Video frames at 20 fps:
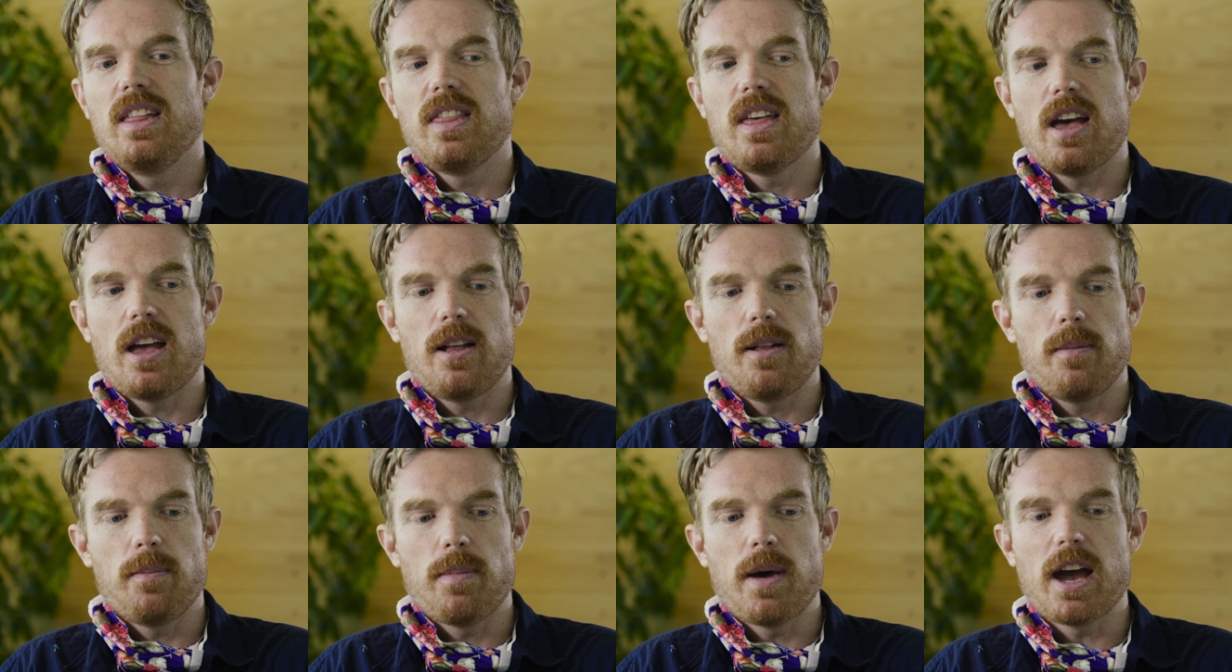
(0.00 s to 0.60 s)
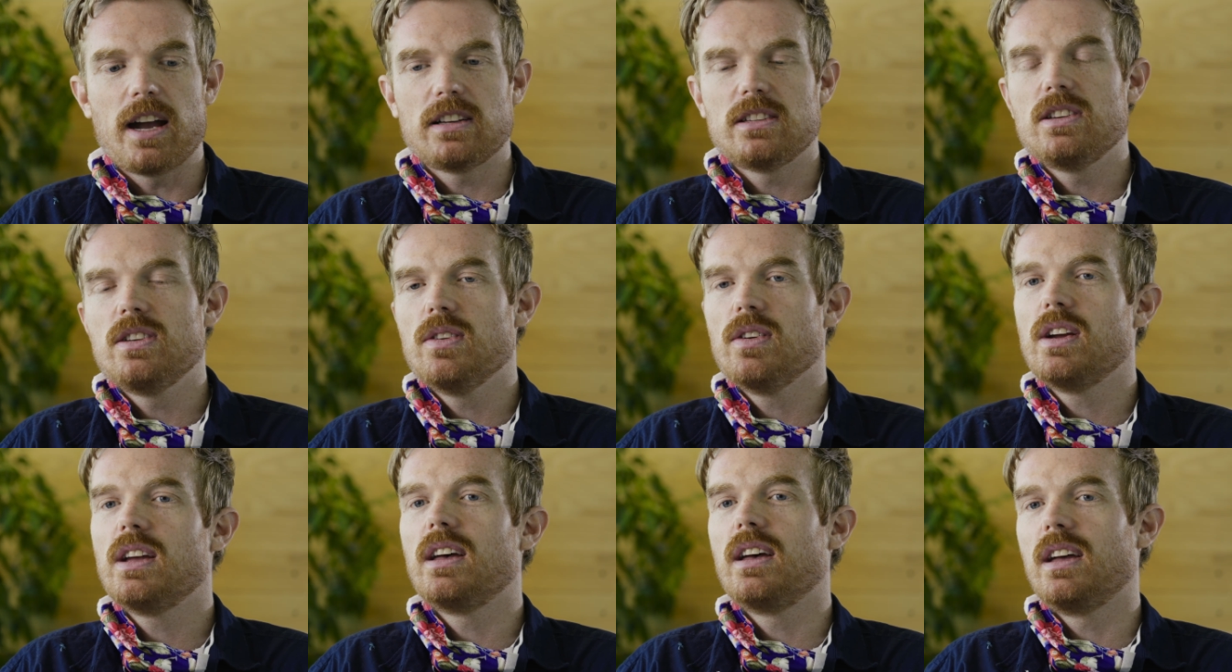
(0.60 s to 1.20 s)
that
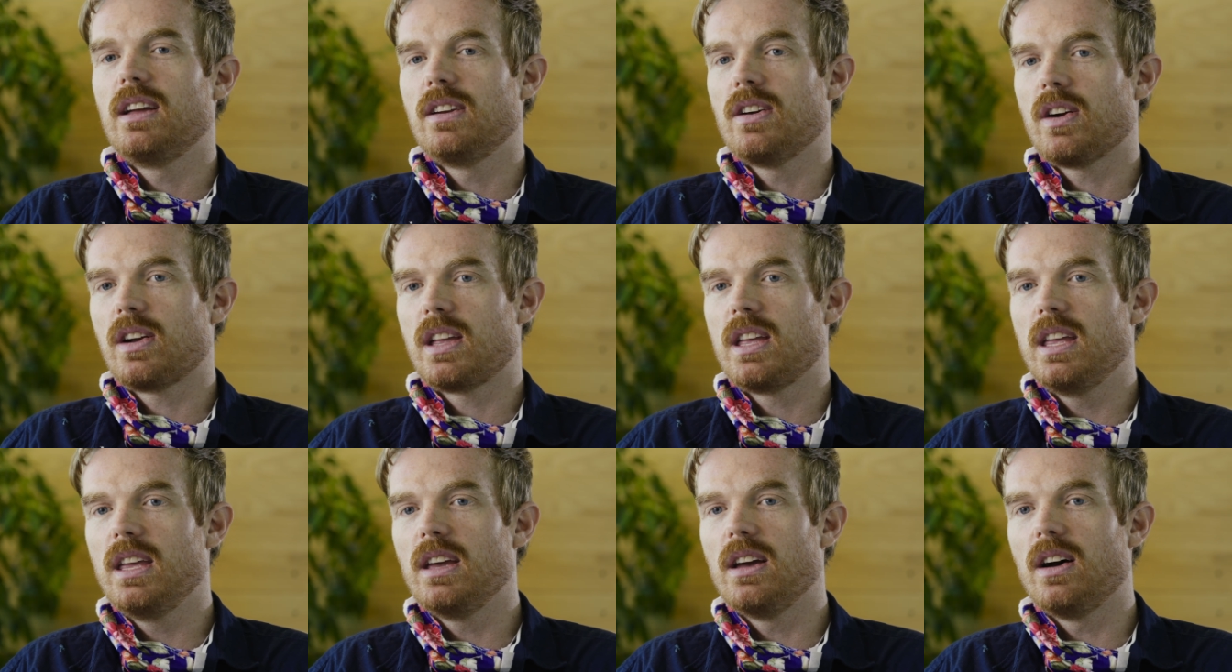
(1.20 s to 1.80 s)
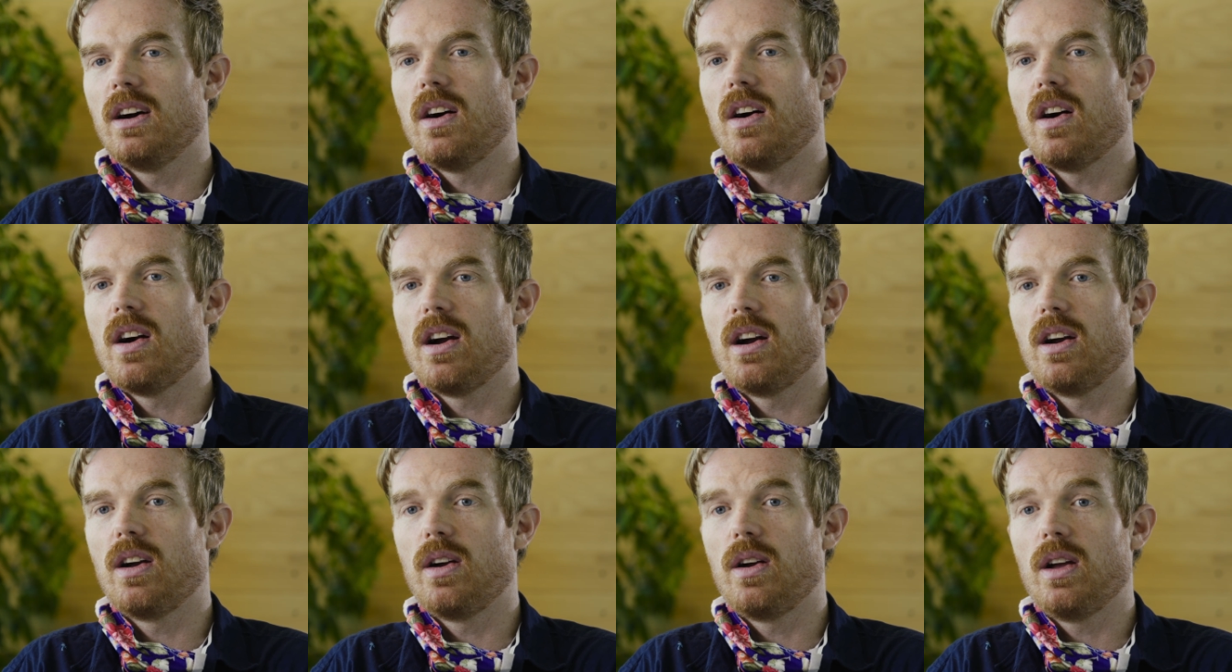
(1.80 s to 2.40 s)
bacteria and archaea
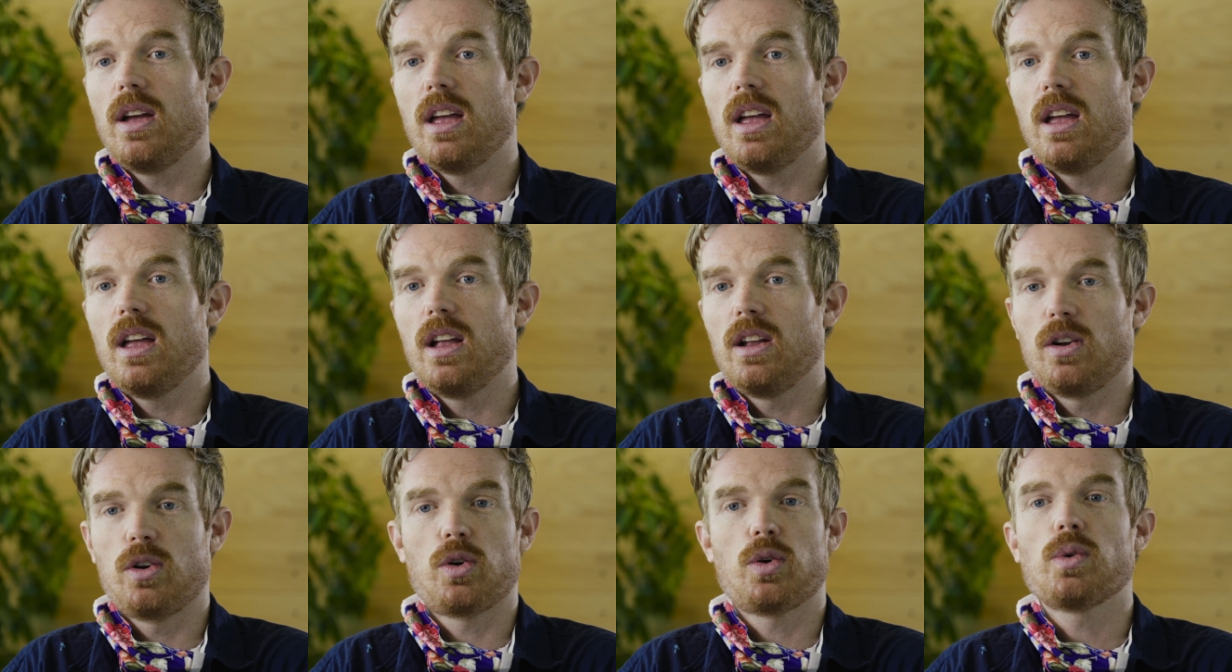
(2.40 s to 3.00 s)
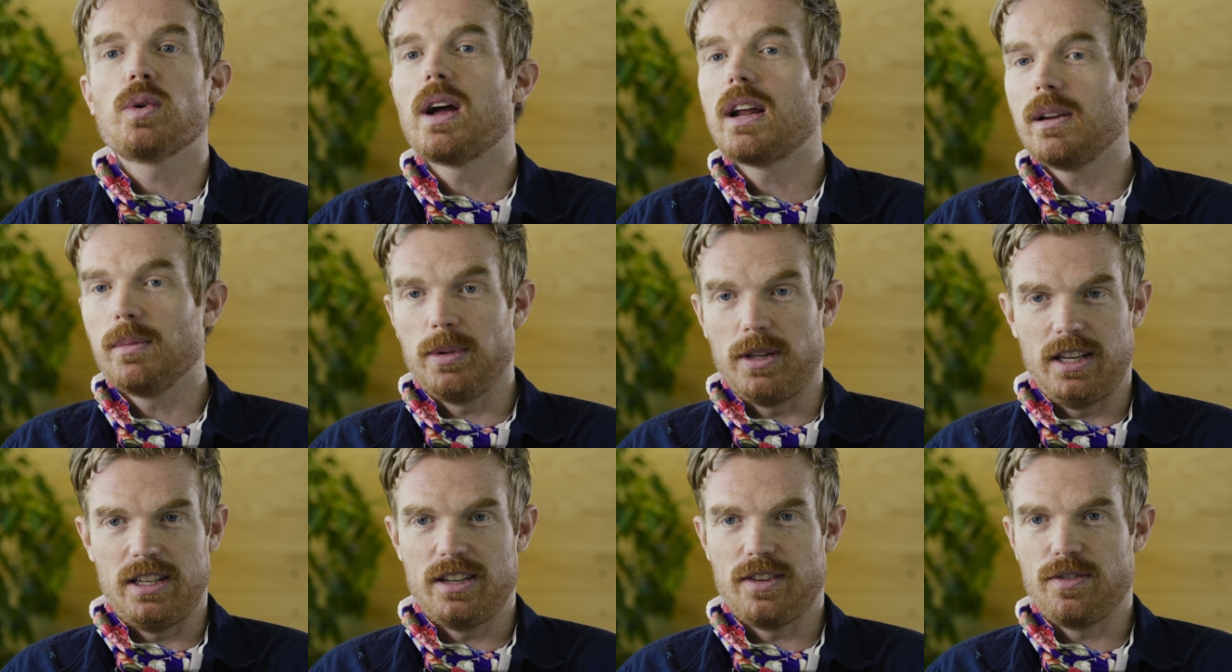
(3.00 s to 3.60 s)
are
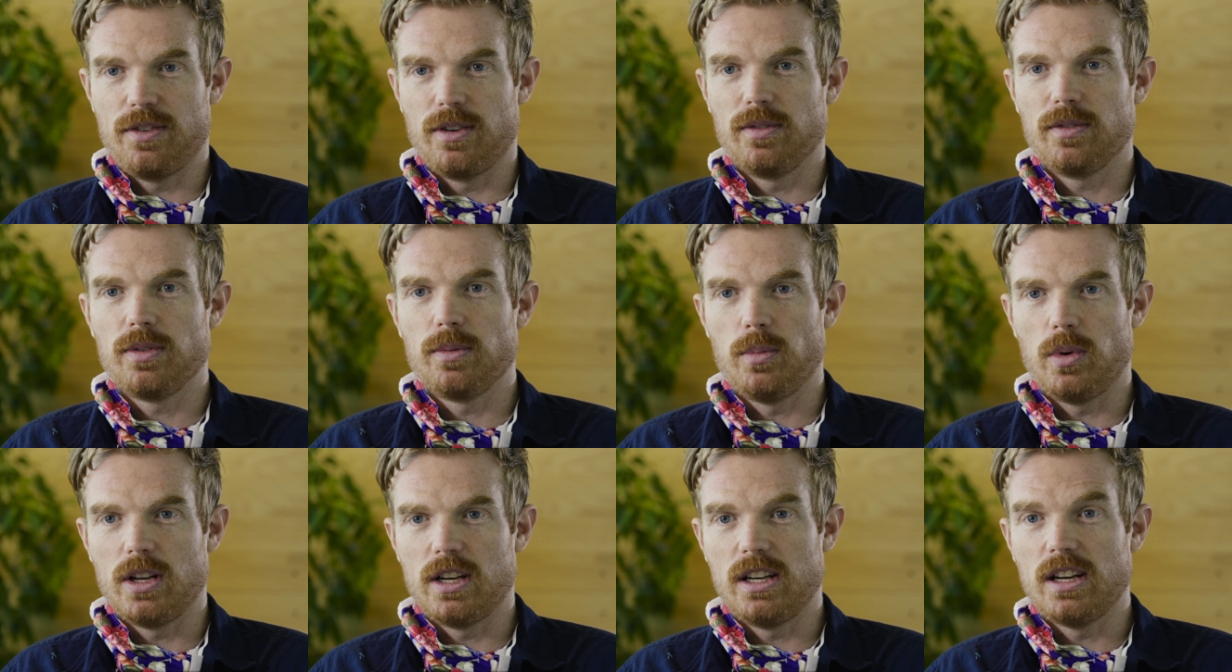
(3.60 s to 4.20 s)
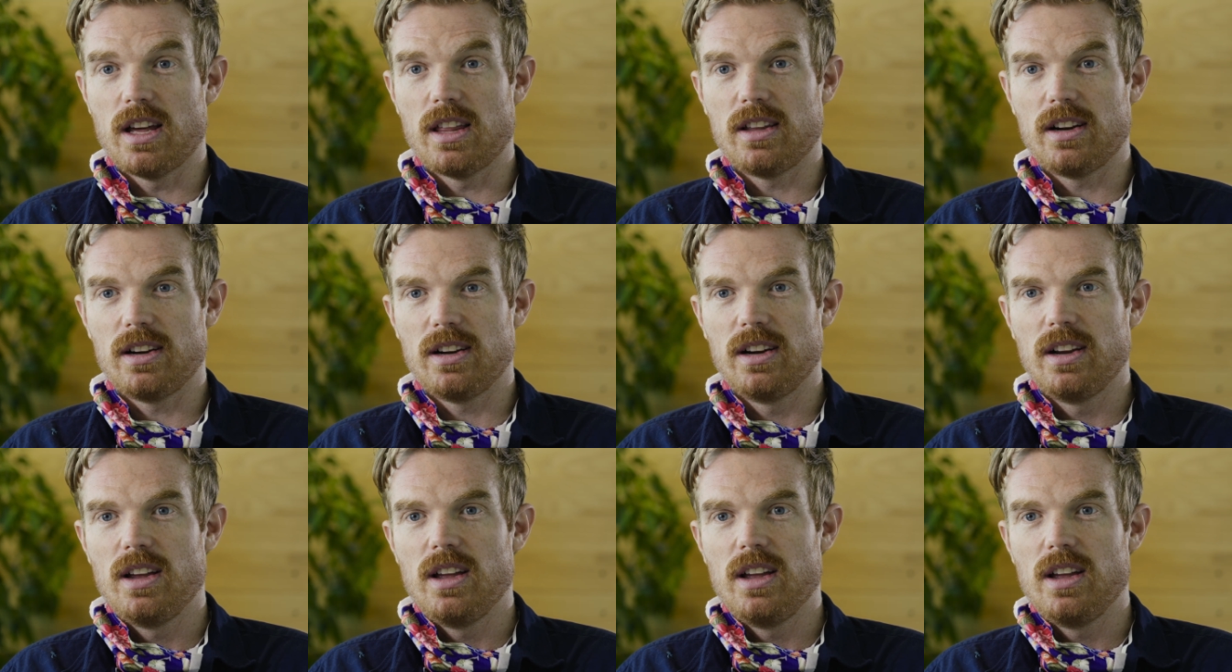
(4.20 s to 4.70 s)
incredibly different from one another.